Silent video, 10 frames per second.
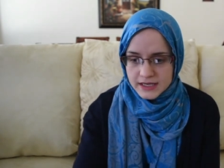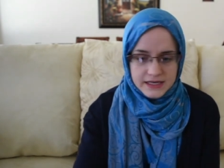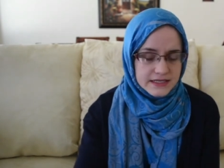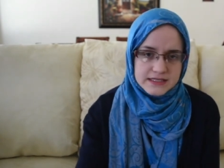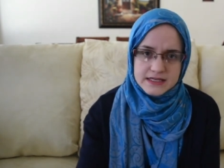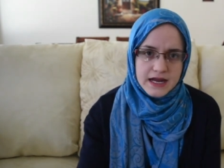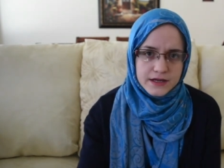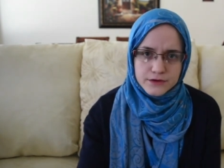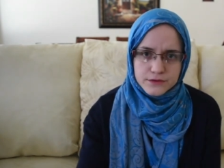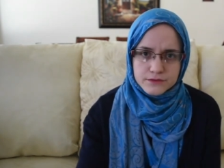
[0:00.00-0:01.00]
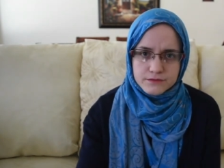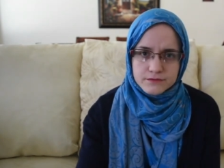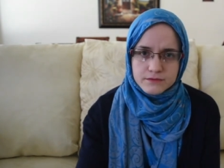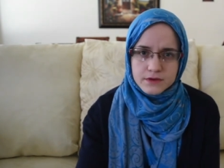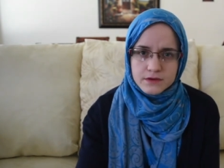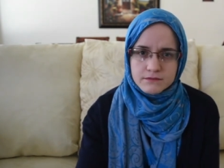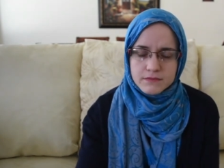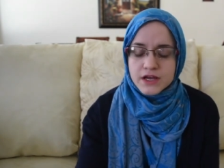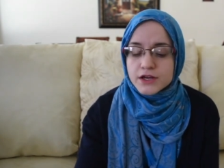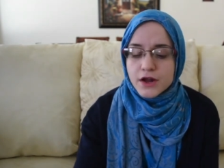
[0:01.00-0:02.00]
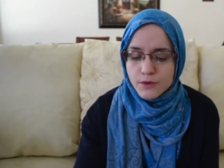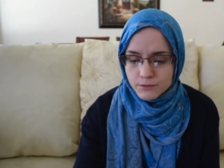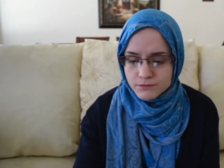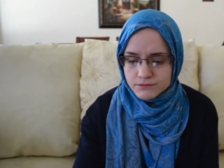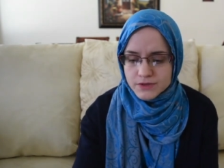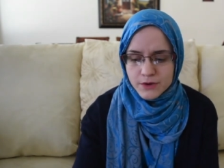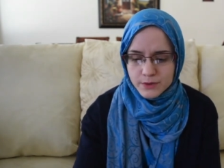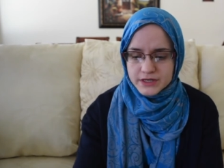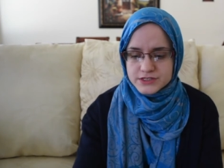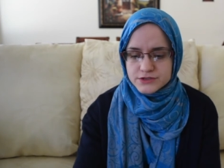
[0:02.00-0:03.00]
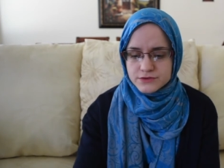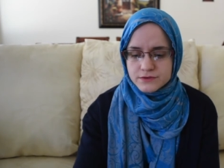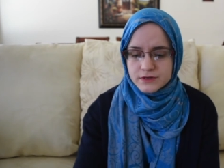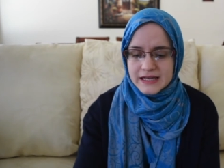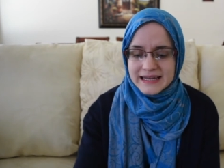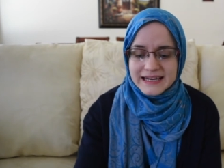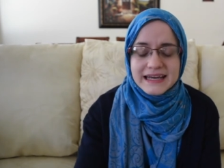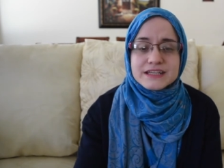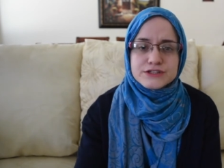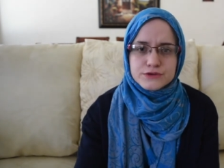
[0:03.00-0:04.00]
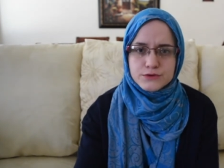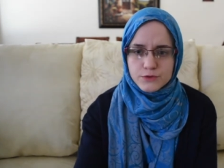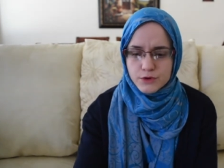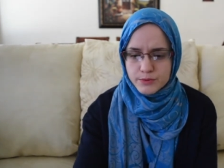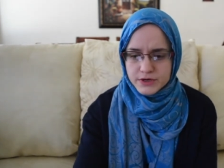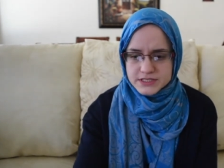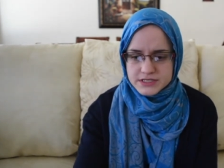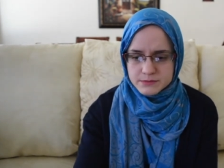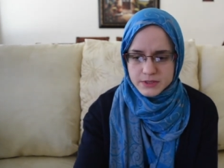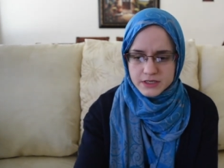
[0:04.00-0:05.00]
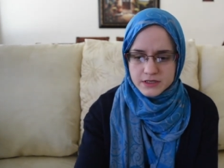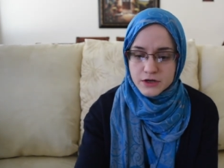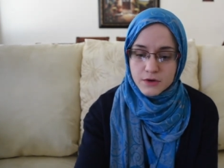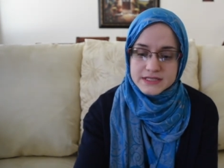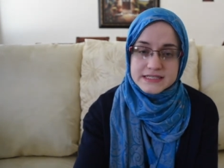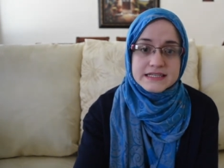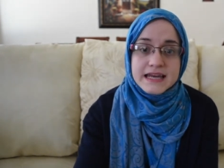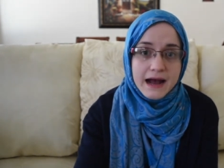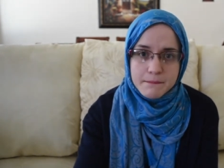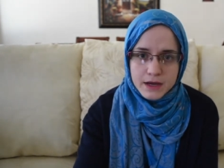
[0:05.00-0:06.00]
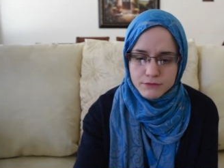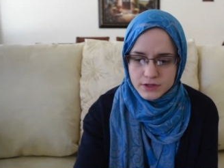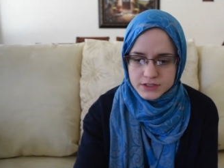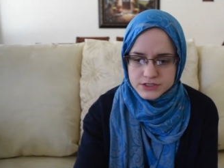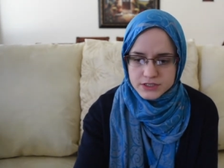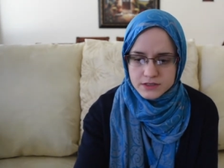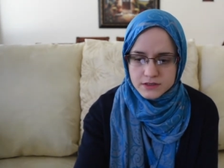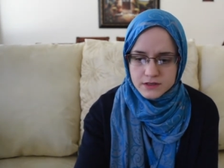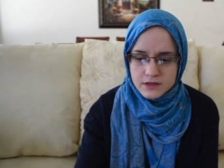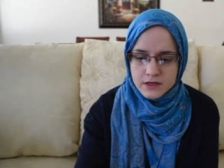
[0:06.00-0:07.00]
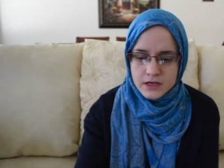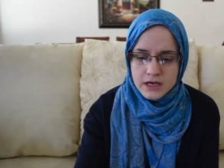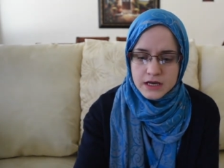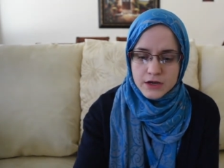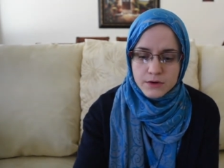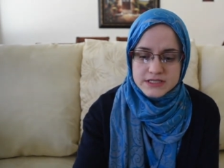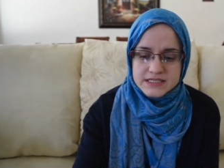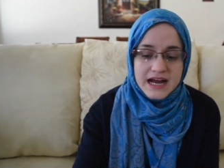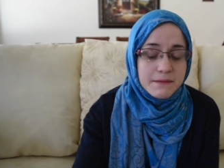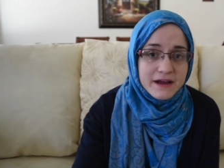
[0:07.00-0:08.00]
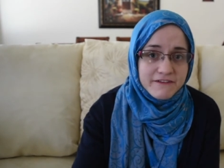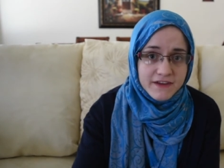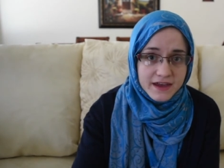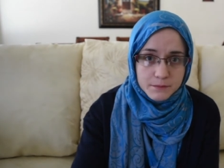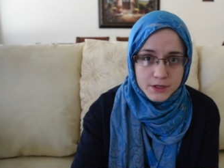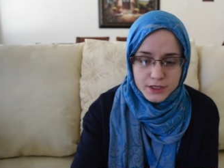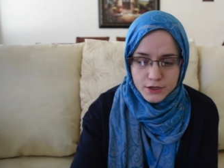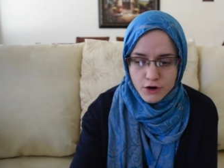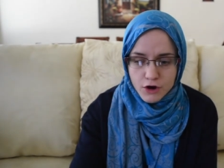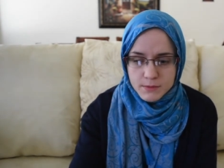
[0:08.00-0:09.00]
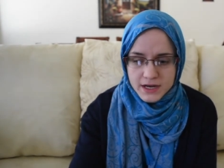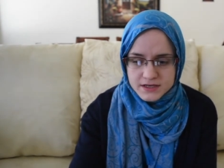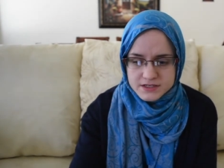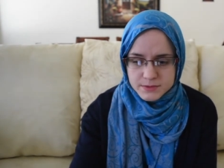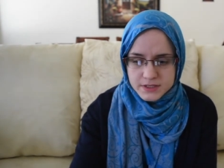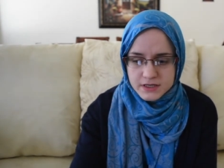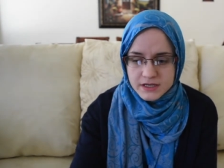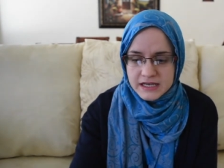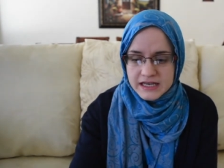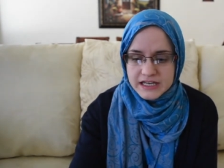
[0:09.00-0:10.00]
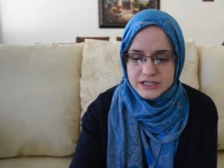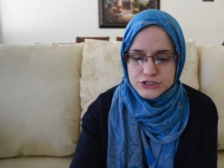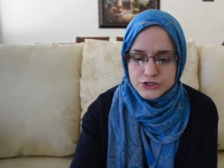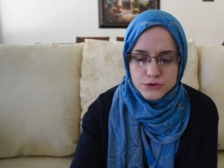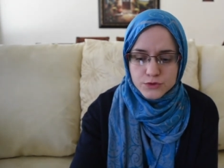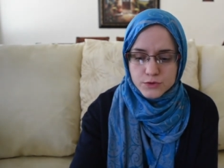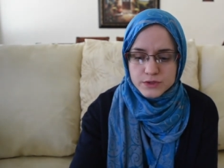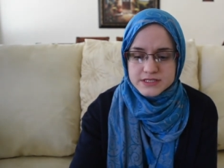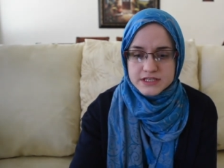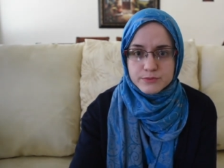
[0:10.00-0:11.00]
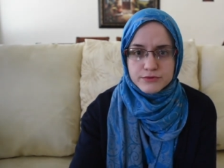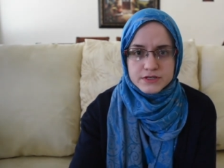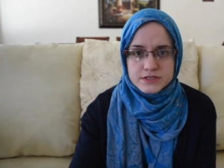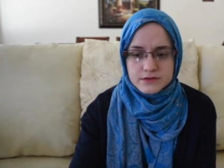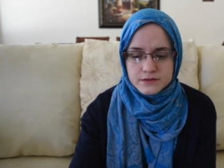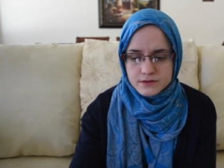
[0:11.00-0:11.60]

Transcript: It is not you. You know, no it is you. It is you who oppresses me. No, it's not my religion. No, it's not my family or my husband. It is you who is the oppressor.